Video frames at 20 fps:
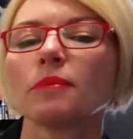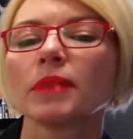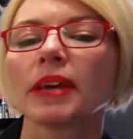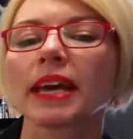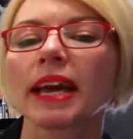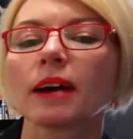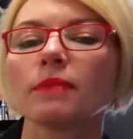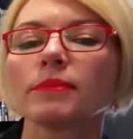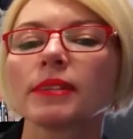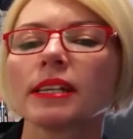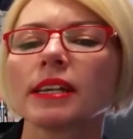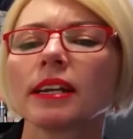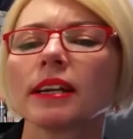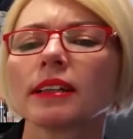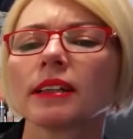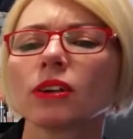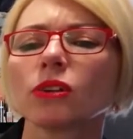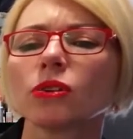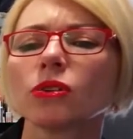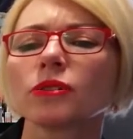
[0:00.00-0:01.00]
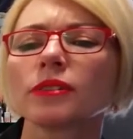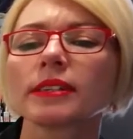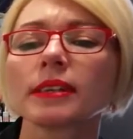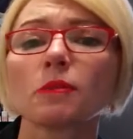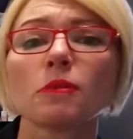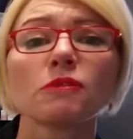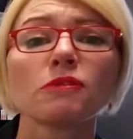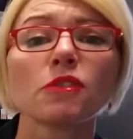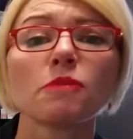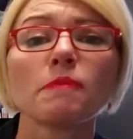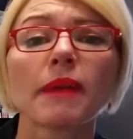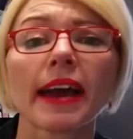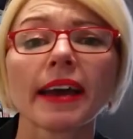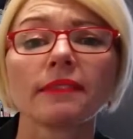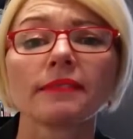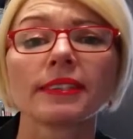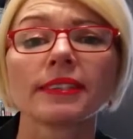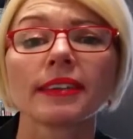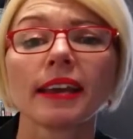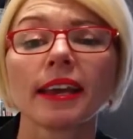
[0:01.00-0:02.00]
It comes in a little, some of you may
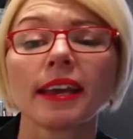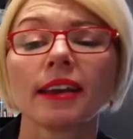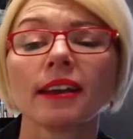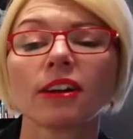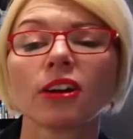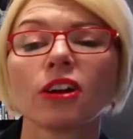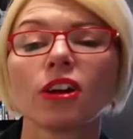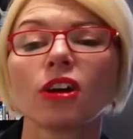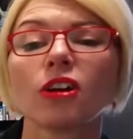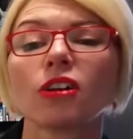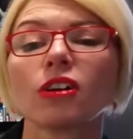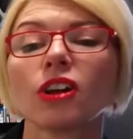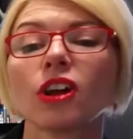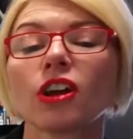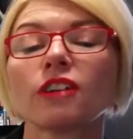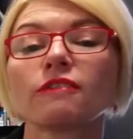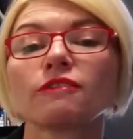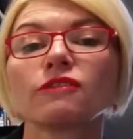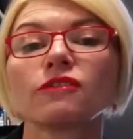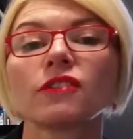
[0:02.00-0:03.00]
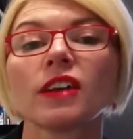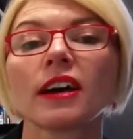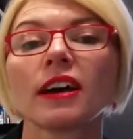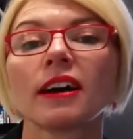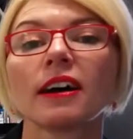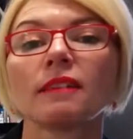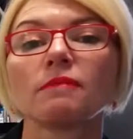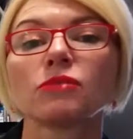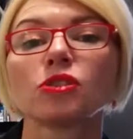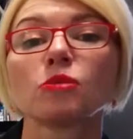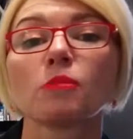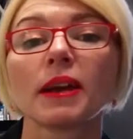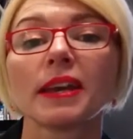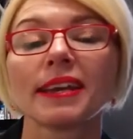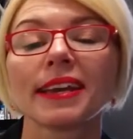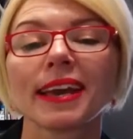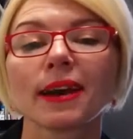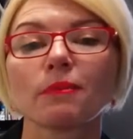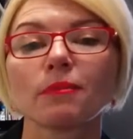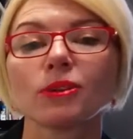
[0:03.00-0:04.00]
have seen it. I know a lot of
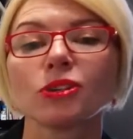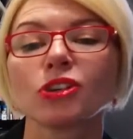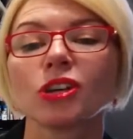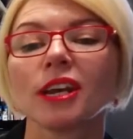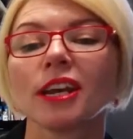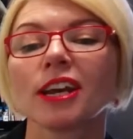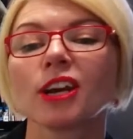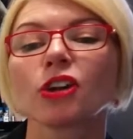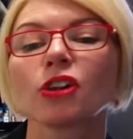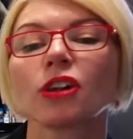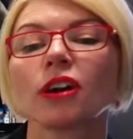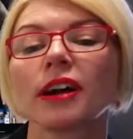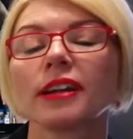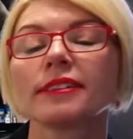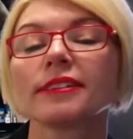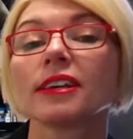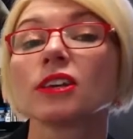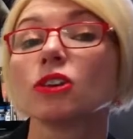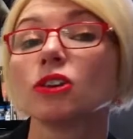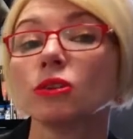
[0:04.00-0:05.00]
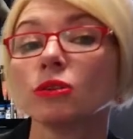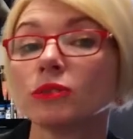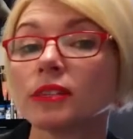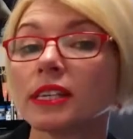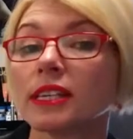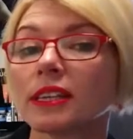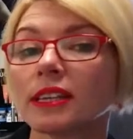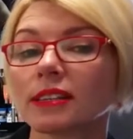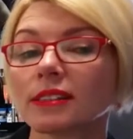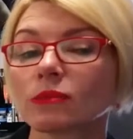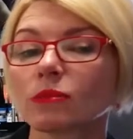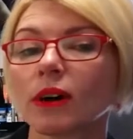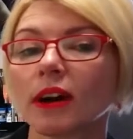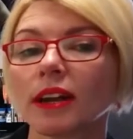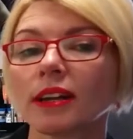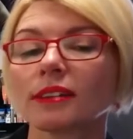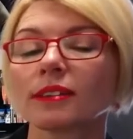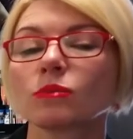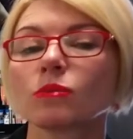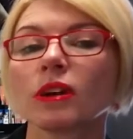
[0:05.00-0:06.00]
Germaine Cappuccini clients are using this
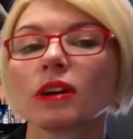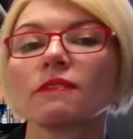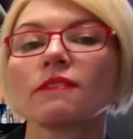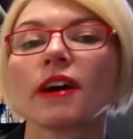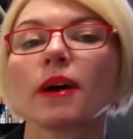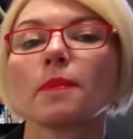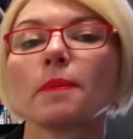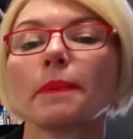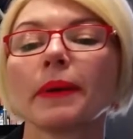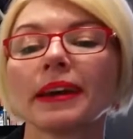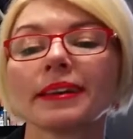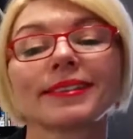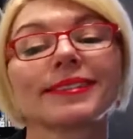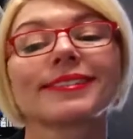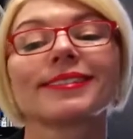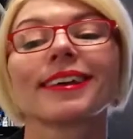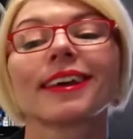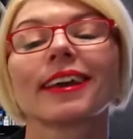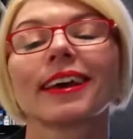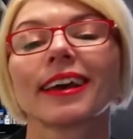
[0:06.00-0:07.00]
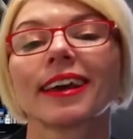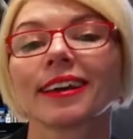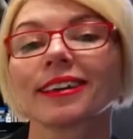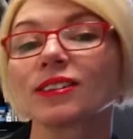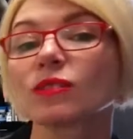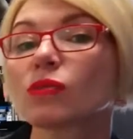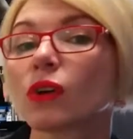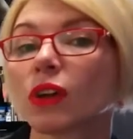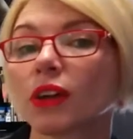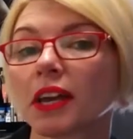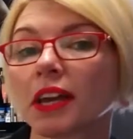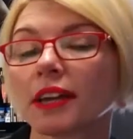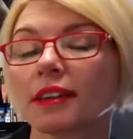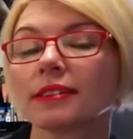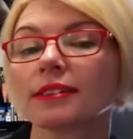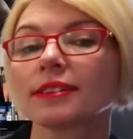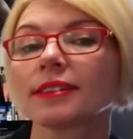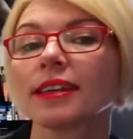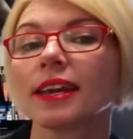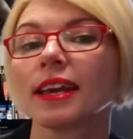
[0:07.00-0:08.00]
one. It's one of our best-selling
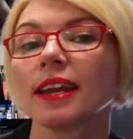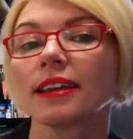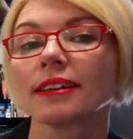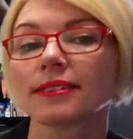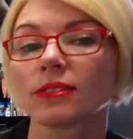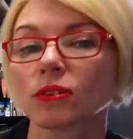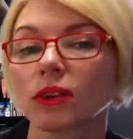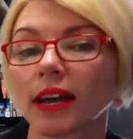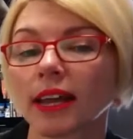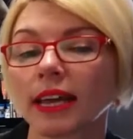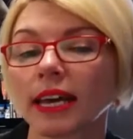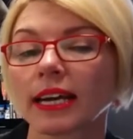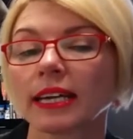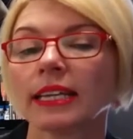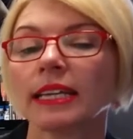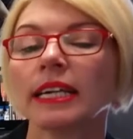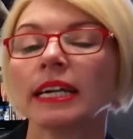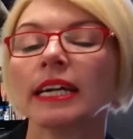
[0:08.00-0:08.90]
exfoliants in Australia.